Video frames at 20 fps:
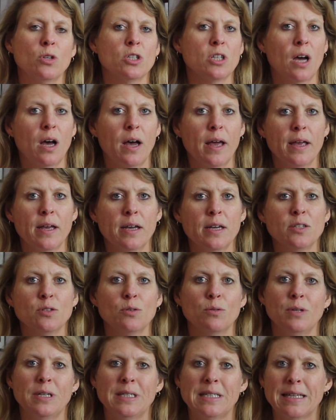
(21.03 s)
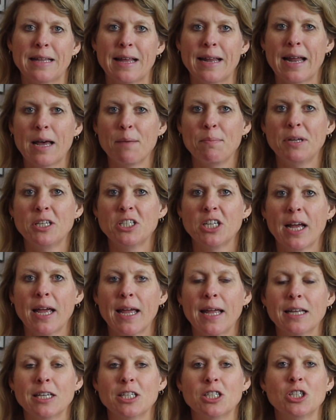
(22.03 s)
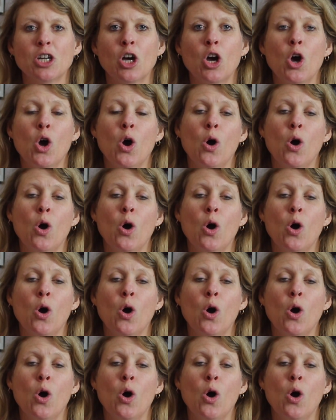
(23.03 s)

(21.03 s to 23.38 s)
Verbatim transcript: tired or needing their nappy changed,